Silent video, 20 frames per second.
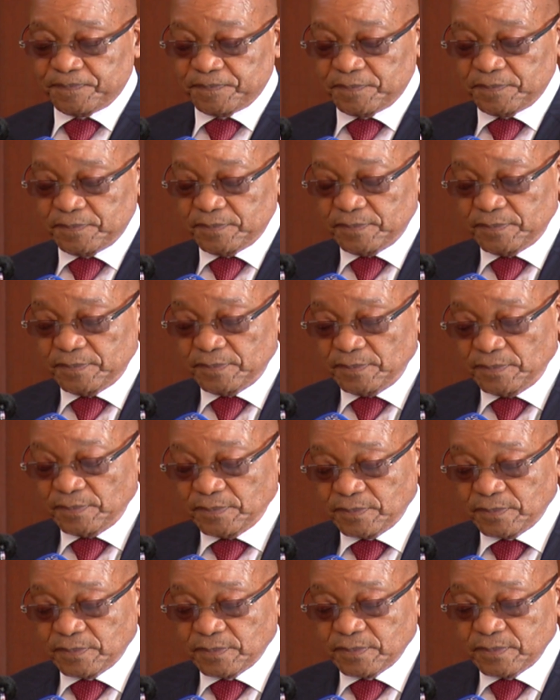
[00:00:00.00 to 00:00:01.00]

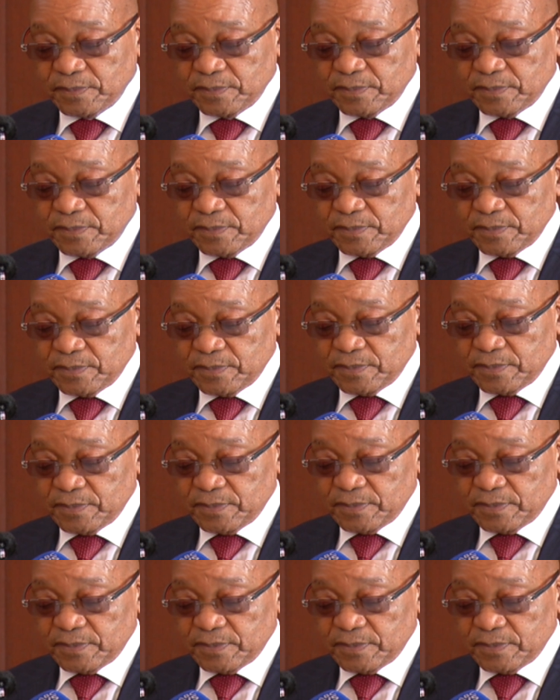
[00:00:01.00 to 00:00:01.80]
No one is speaking in this clip.